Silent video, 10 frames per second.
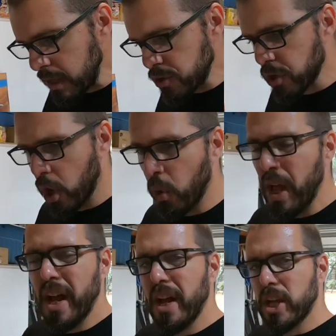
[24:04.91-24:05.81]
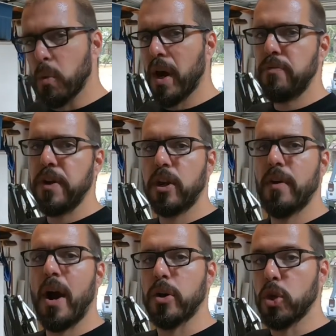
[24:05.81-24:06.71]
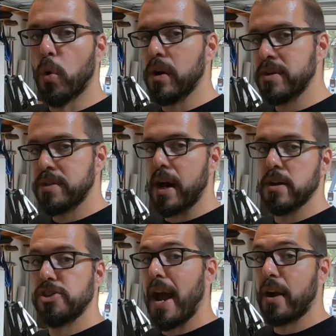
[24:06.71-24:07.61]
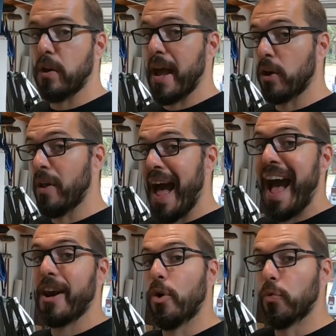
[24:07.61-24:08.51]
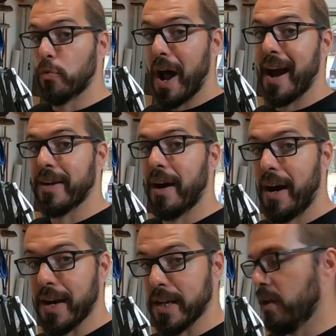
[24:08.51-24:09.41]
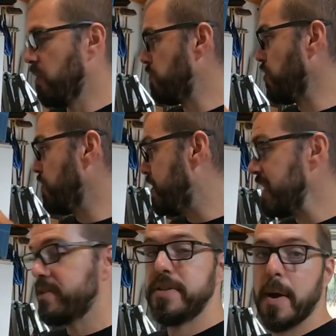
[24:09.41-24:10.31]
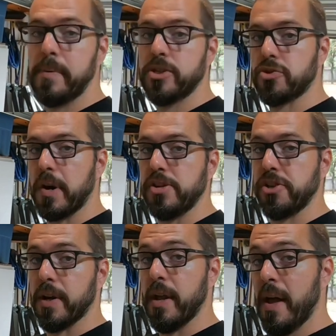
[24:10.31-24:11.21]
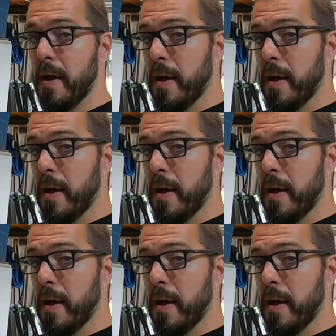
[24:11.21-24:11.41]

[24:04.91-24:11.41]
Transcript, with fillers: So you want to figure out your desired shackle angle at ride height. For this demonstration,